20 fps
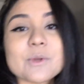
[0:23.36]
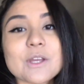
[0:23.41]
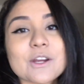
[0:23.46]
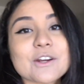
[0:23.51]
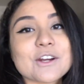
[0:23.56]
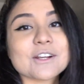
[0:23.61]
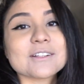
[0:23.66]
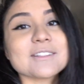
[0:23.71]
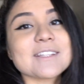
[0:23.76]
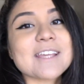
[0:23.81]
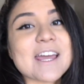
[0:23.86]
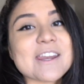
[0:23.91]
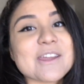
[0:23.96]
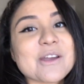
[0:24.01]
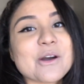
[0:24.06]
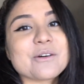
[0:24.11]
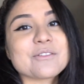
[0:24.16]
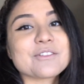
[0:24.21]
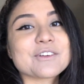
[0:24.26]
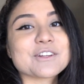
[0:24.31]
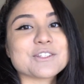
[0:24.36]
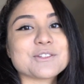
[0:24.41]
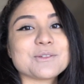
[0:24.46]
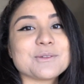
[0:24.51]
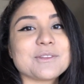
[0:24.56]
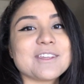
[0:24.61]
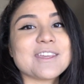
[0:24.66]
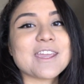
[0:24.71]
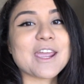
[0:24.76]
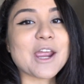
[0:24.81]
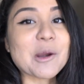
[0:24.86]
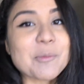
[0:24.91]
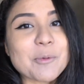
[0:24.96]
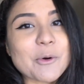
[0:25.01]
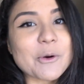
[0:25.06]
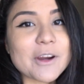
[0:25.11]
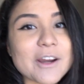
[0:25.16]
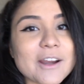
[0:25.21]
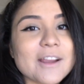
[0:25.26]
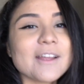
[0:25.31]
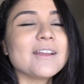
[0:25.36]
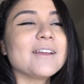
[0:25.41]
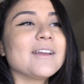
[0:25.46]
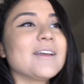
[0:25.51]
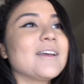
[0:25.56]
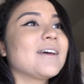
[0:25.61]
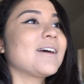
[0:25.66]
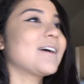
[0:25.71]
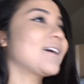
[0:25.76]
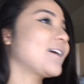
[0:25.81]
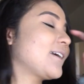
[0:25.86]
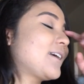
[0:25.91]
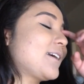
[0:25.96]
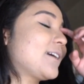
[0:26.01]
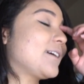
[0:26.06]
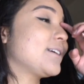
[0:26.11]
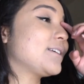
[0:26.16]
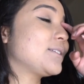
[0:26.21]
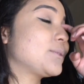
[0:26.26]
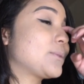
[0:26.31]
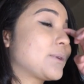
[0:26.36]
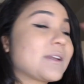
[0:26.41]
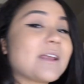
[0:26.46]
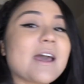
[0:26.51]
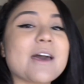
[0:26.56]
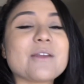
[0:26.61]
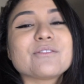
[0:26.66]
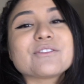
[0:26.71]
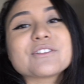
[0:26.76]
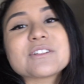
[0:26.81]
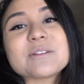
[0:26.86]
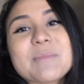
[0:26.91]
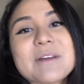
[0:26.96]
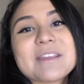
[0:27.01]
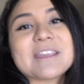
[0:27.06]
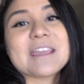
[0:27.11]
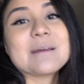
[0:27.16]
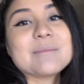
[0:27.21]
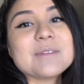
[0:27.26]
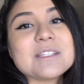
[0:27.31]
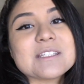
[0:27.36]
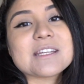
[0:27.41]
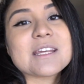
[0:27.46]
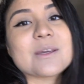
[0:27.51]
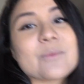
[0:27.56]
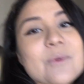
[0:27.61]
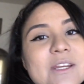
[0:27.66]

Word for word: we are currently heading over to the airport and we're gonna head over to Miami today.